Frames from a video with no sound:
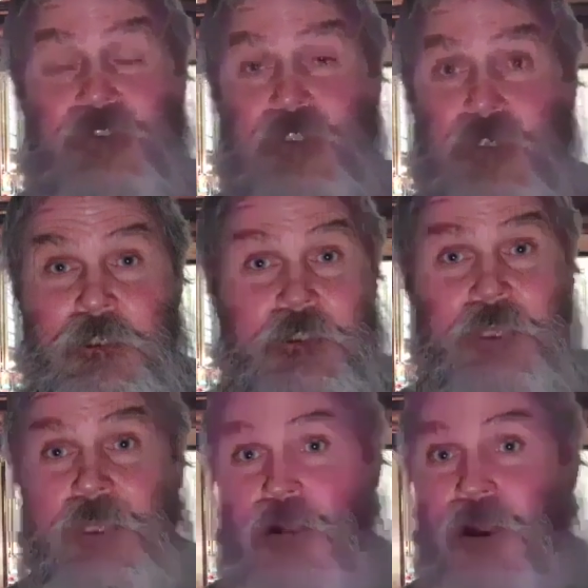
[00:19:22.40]
And he
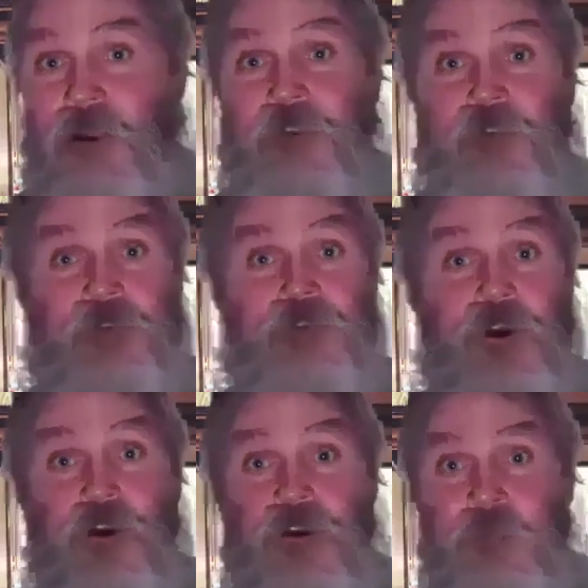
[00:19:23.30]
changes it. He
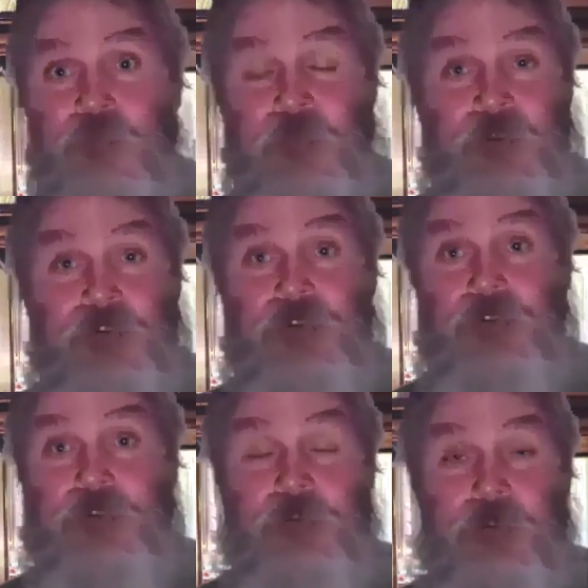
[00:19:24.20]
had all those
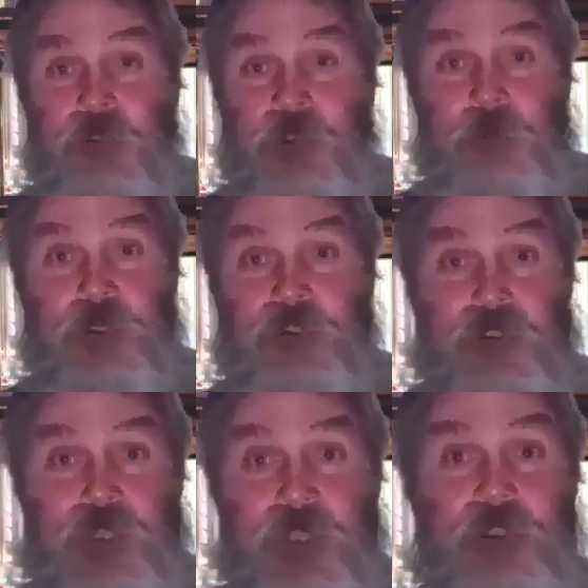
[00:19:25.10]
horrible
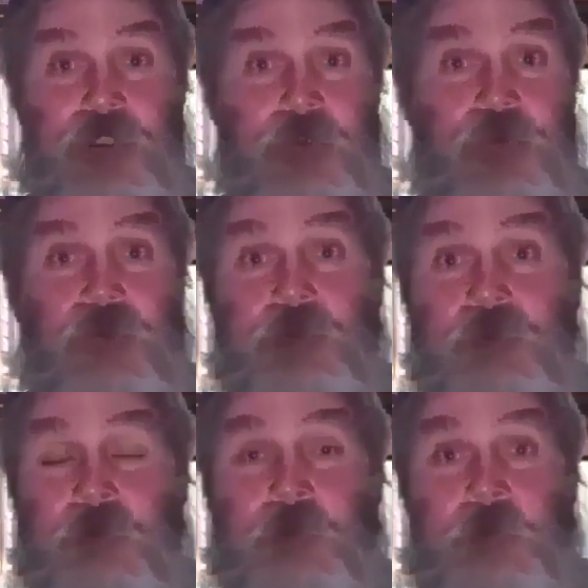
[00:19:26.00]
verses about the
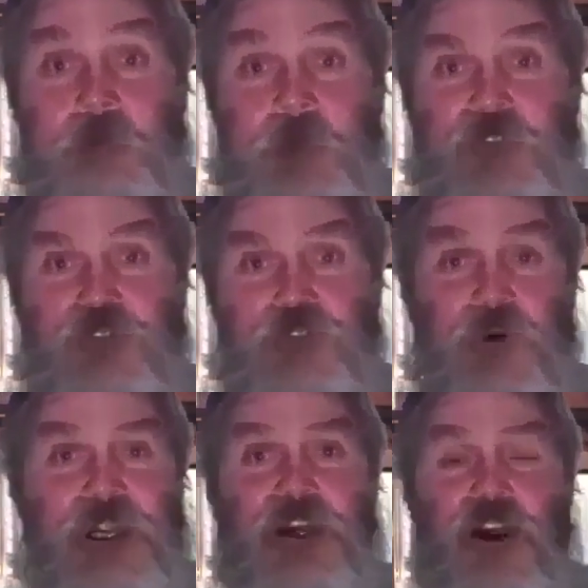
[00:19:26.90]
day of the Lord,
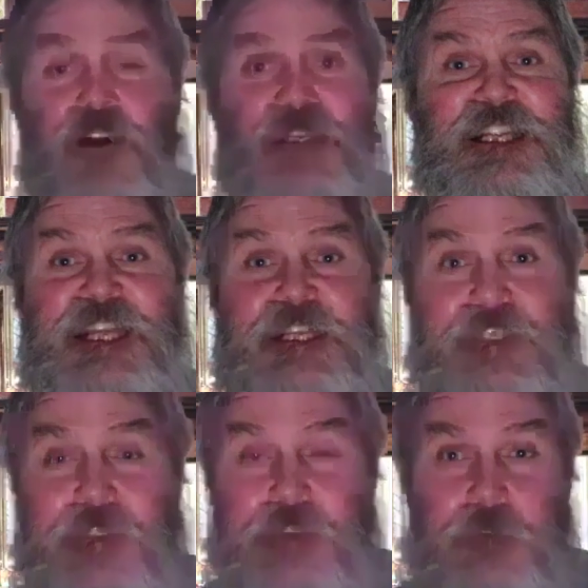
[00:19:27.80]
this
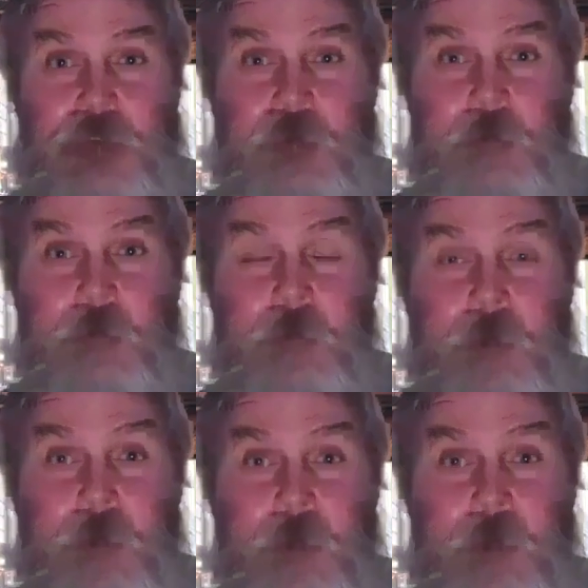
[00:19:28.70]
great
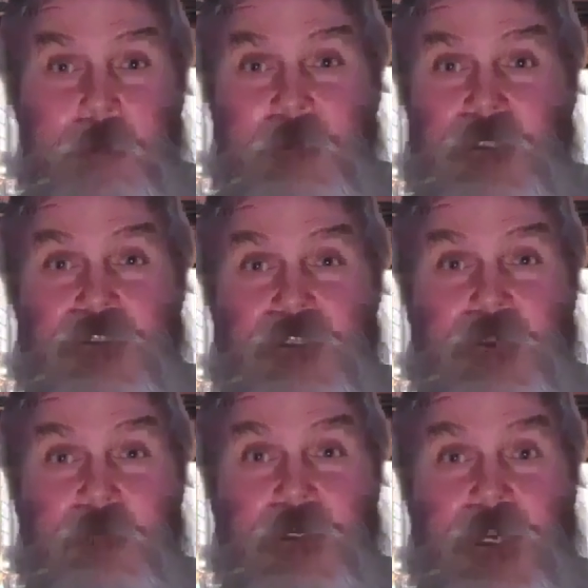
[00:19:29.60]
Armageddon.
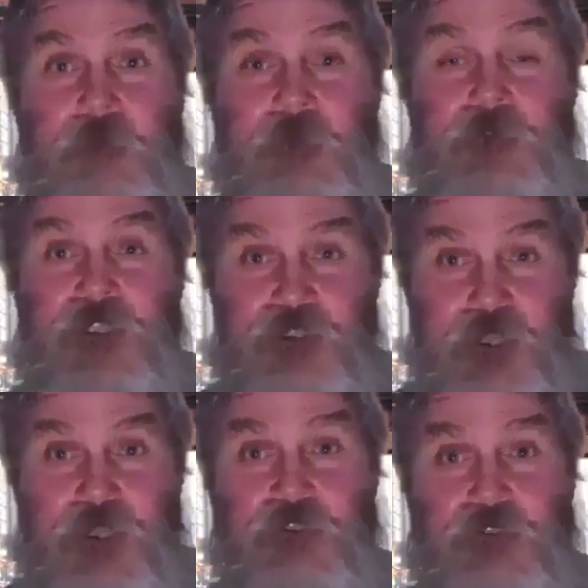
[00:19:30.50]
But that's not
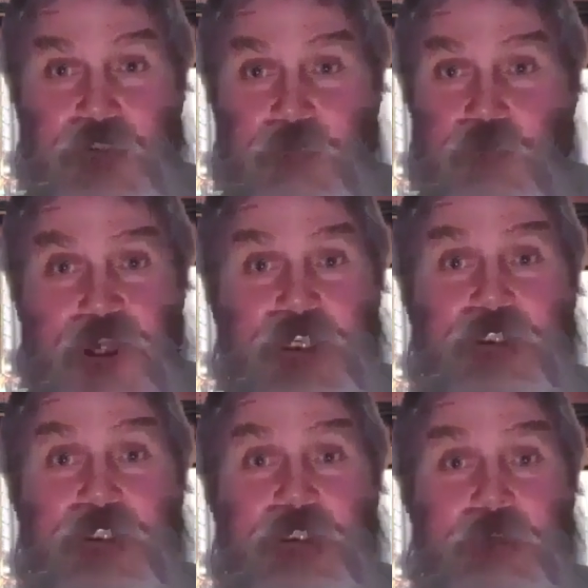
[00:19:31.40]
what happens. He
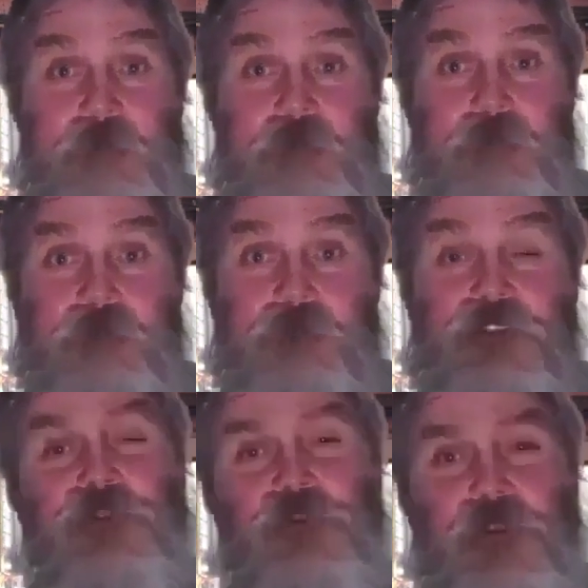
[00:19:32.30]
changes it right at the
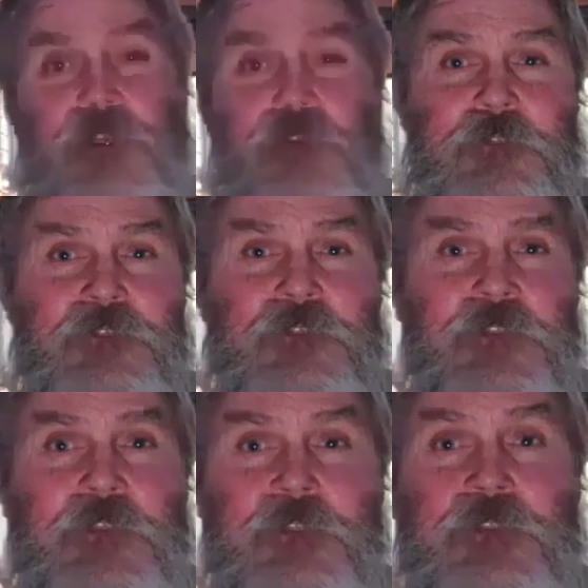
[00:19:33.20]
end. He
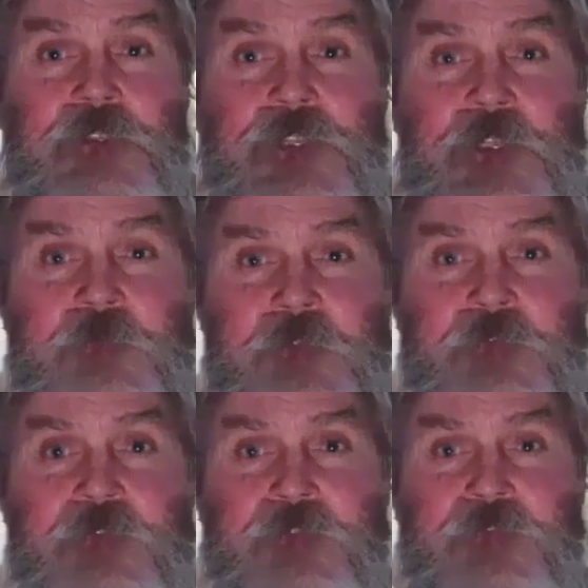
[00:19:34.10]
says, well, now this,
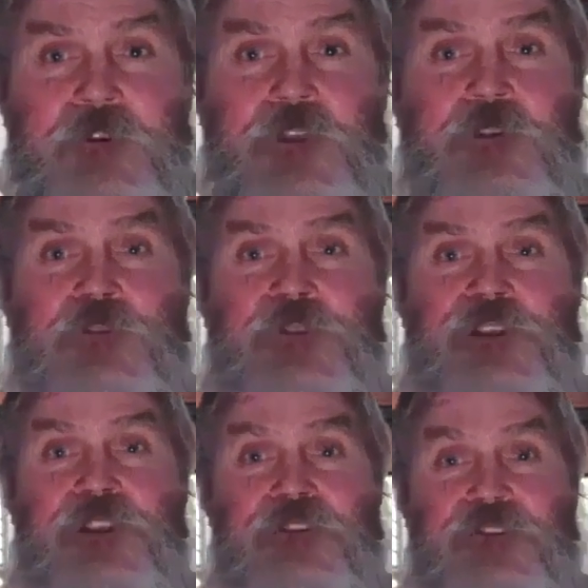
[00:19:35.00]
you know, for,
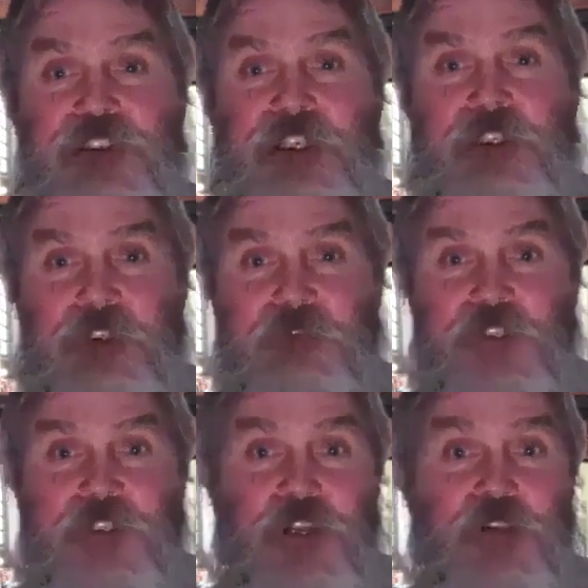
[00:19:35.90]
for, for those who
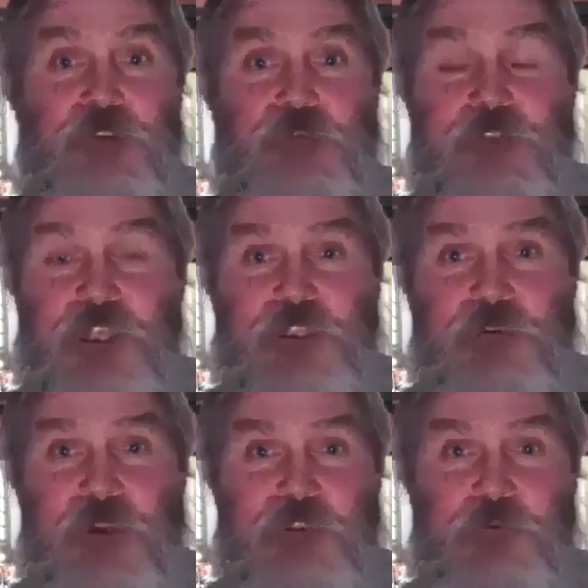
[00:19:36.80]
can think of
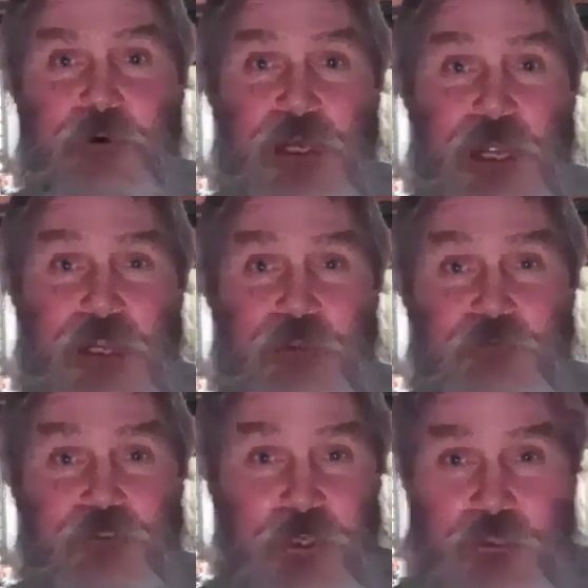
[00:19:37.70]
their own and don't
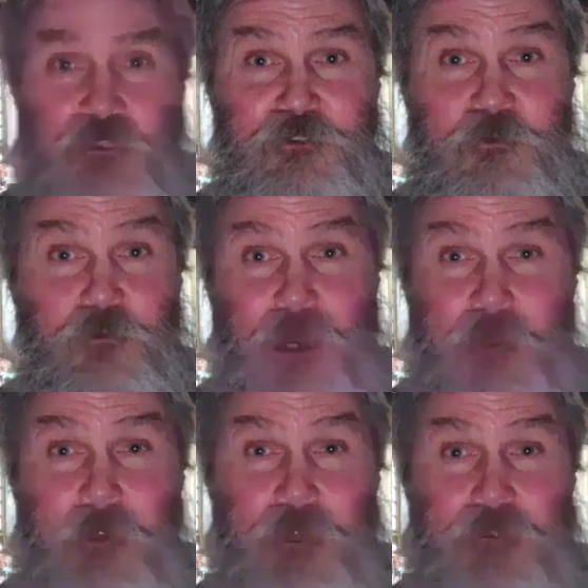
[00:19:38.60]
have to rely on
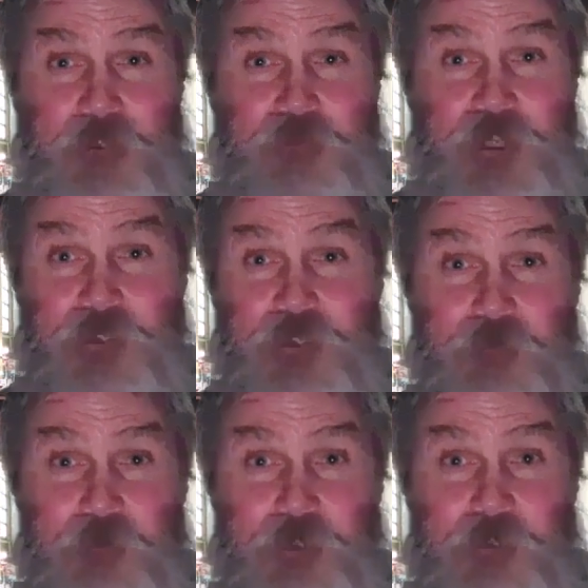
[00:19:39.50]
sages and
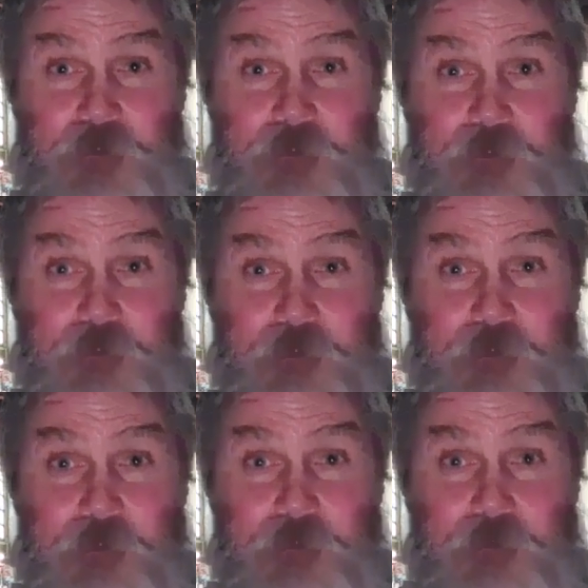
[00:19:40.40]
rabbis of
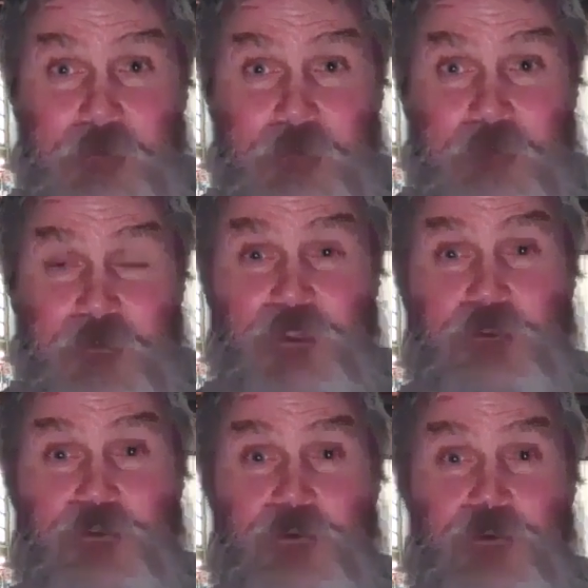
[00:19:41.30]
antiquity,
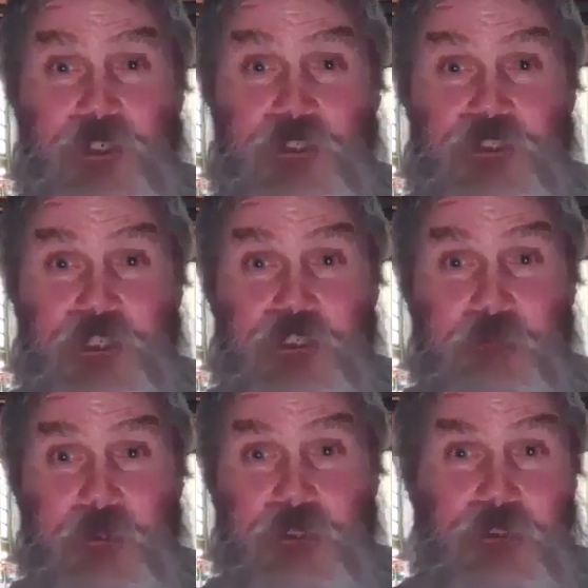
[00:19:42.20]
for
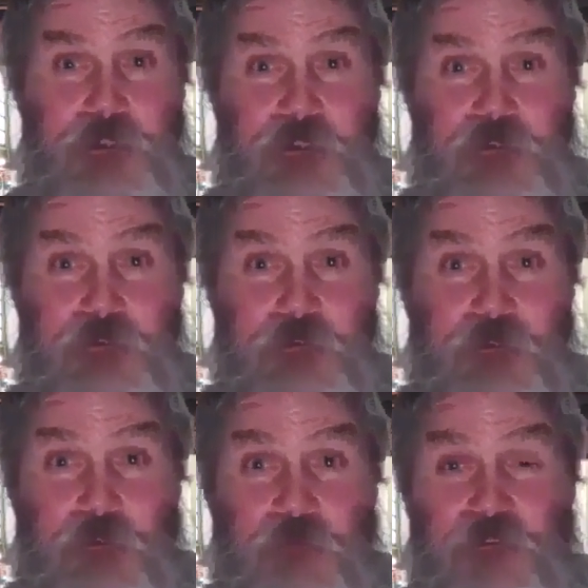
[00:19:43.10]
those with reasoning
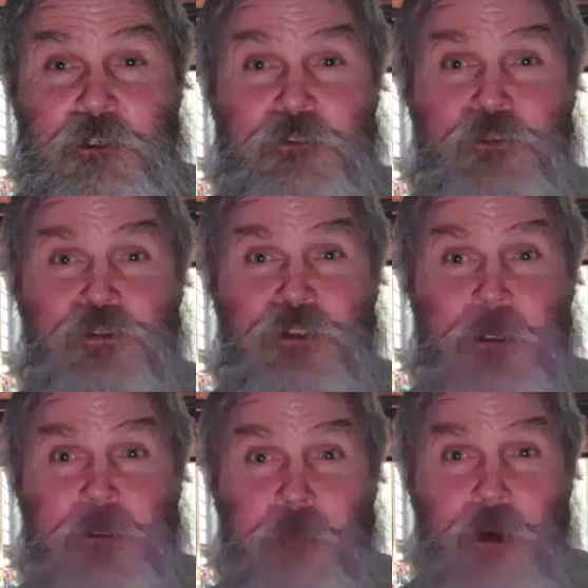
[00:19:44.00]
abilities,
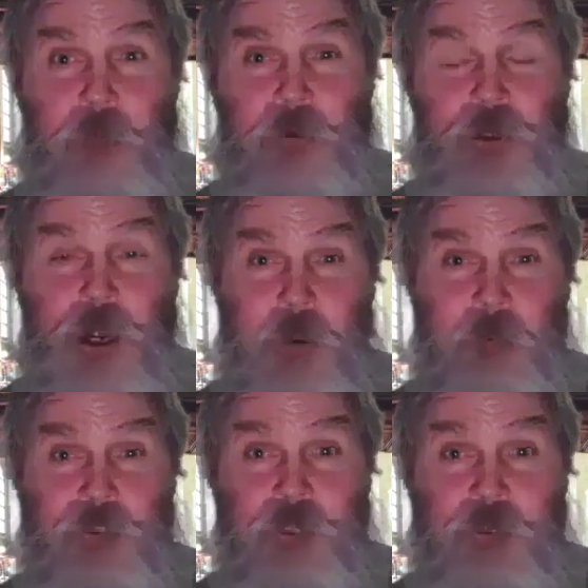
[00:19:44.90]
for those who can
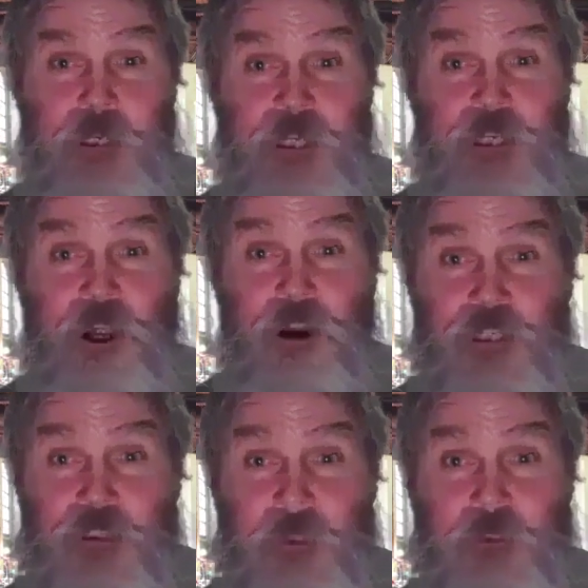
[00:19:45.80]
make proper
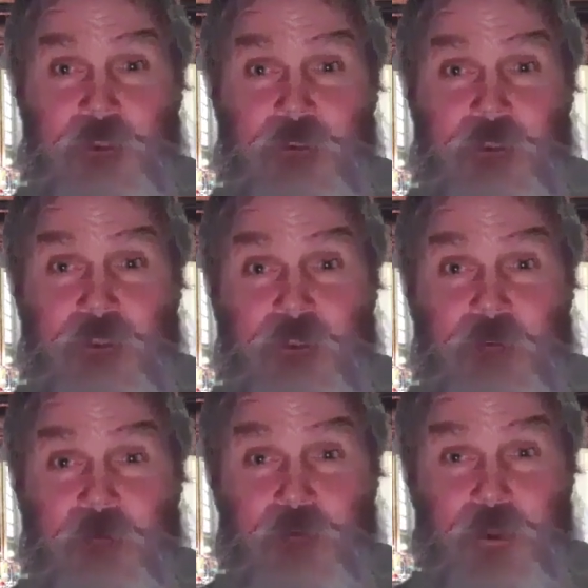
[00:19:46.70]
commentary and
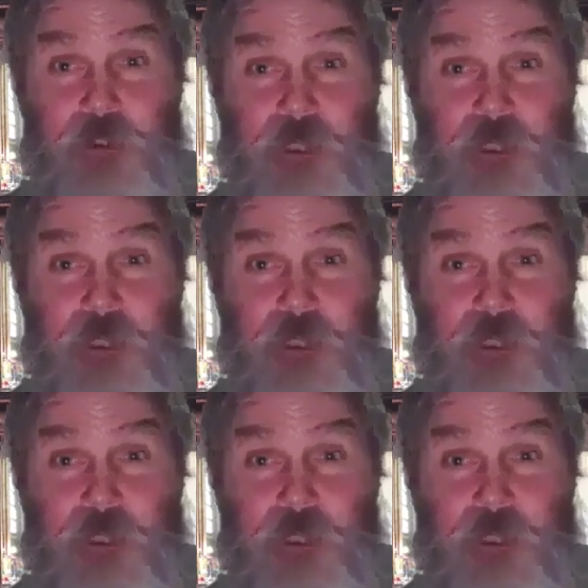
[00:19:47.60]
argument